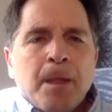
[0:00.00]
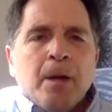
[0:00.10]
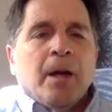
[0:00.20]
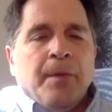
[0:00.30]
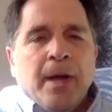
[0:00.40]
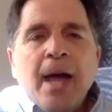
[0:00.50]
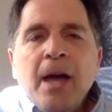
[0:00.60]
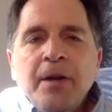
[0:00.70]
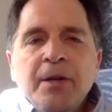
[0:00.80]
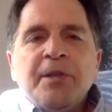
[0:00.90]
They
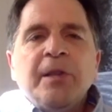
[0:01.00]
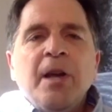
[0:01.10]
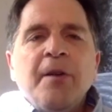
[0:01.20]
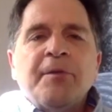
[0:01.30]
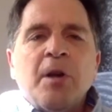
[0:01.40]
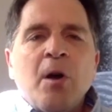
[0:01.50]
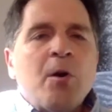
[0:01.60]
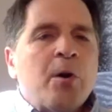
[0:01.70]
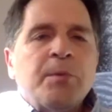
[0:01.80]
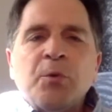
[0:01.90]
had his left
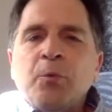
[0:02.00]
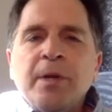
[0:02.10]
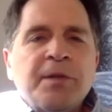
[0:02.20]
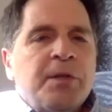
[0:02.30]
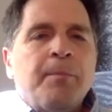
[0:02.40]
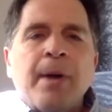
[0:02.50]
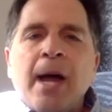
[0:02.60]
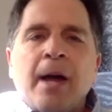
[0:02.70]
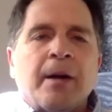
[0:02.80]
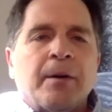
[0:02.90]
arm twisted
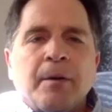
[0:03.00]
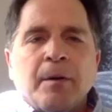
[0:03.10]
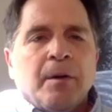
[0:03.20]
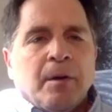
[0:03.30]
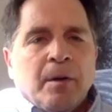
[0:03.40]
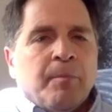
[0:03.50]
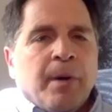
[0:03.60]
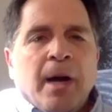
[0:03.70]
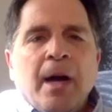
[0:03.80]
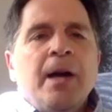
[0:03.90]
back
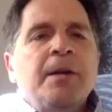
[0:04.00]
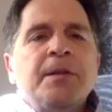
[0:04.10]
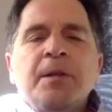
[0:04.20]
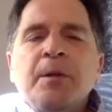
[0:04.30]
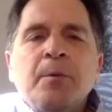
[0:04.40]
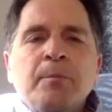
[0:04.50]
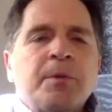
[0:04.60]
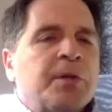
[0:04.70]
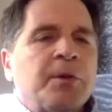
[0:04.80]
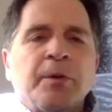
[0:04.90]
behind
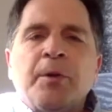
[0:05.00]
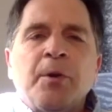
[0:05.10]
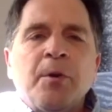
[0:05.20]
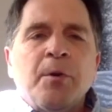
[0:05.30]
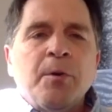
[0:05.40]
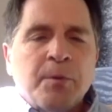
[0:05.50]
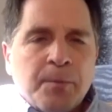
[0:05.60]
him till it hurt.